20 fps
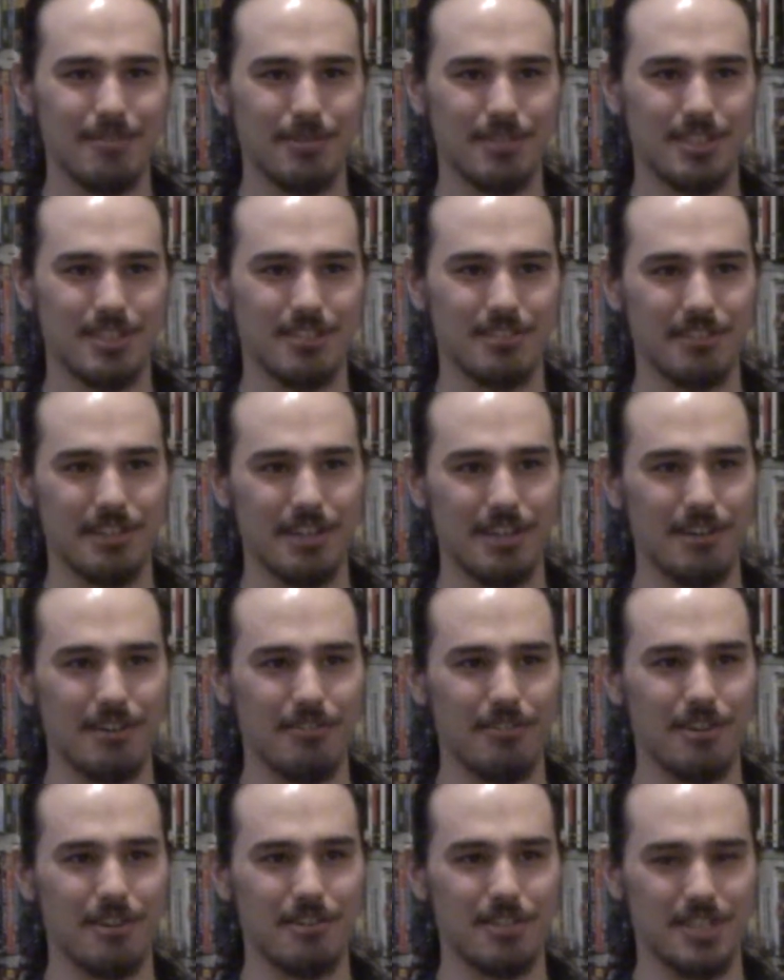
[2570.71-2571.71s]
was
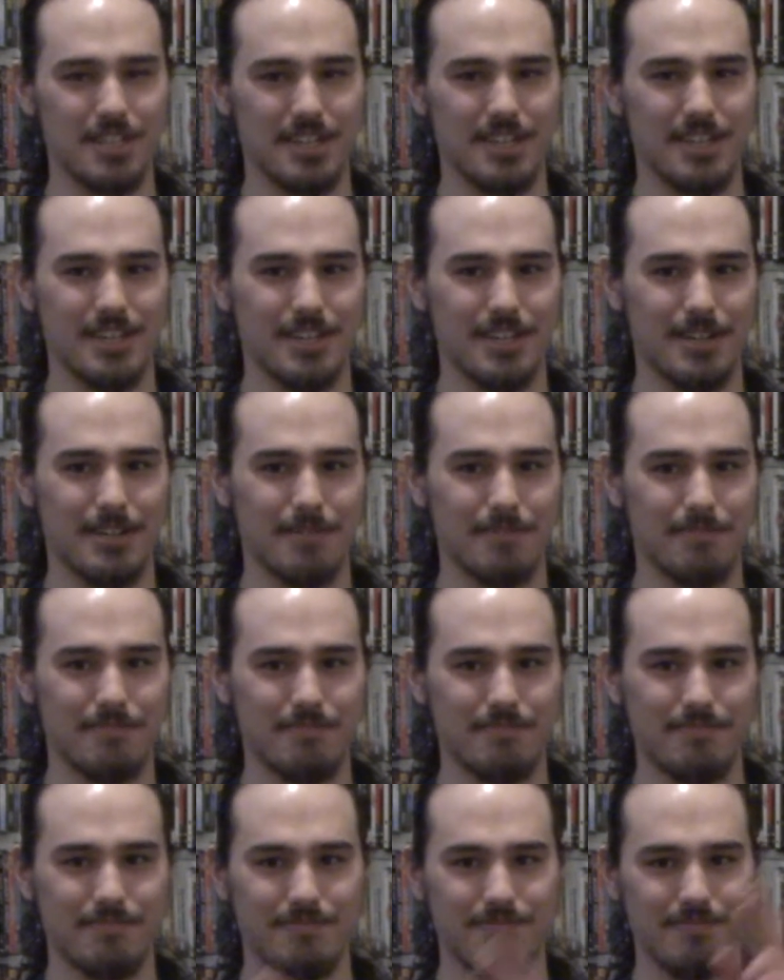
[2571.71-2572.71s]
clear there's a
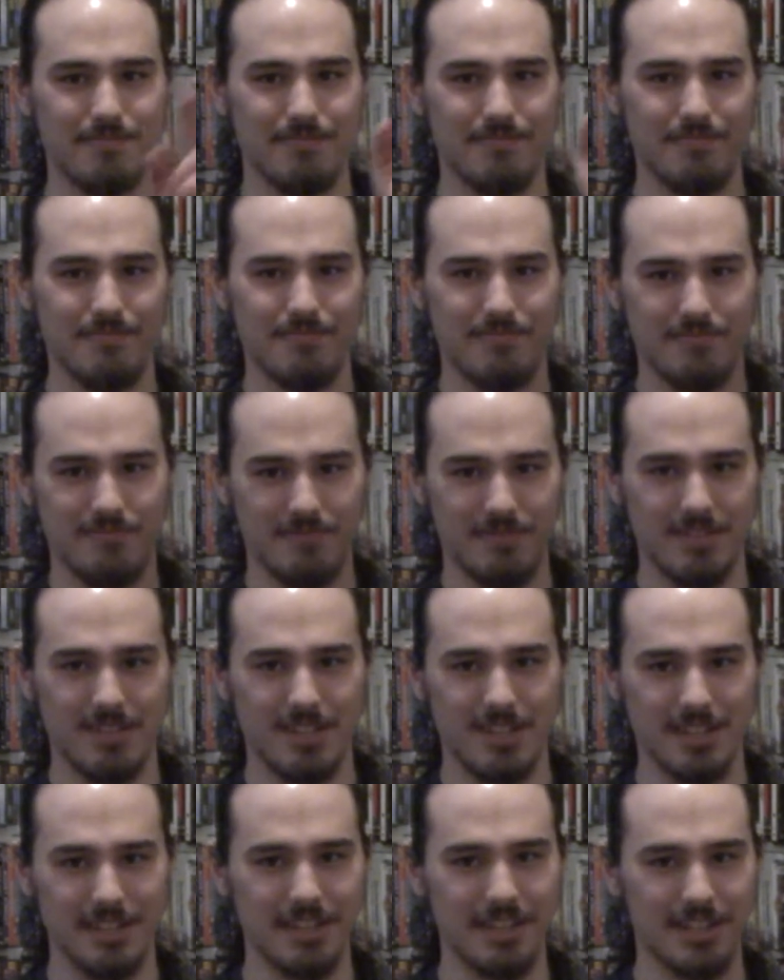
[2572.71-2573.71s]

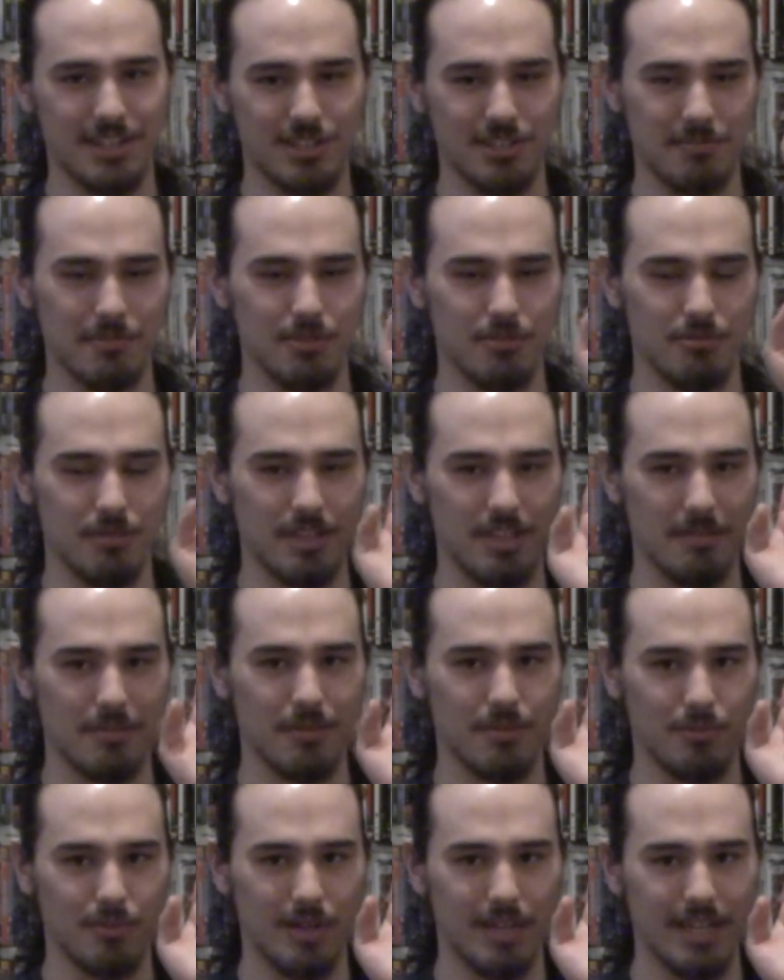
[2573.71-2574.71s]
connection between him
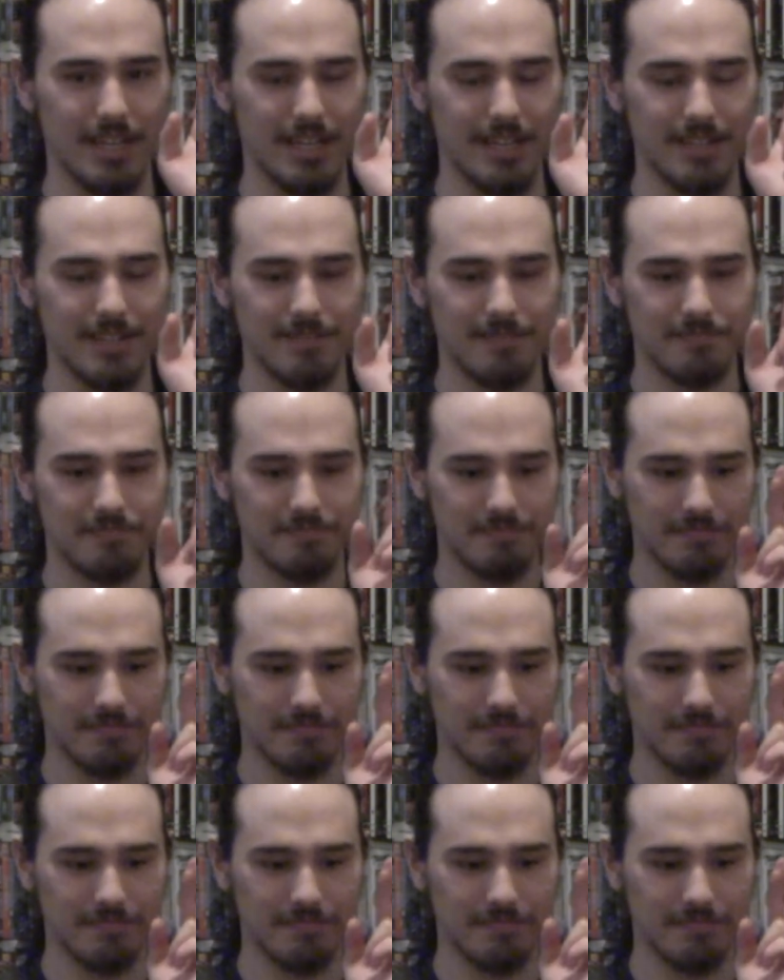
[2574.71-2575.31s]
and Wade.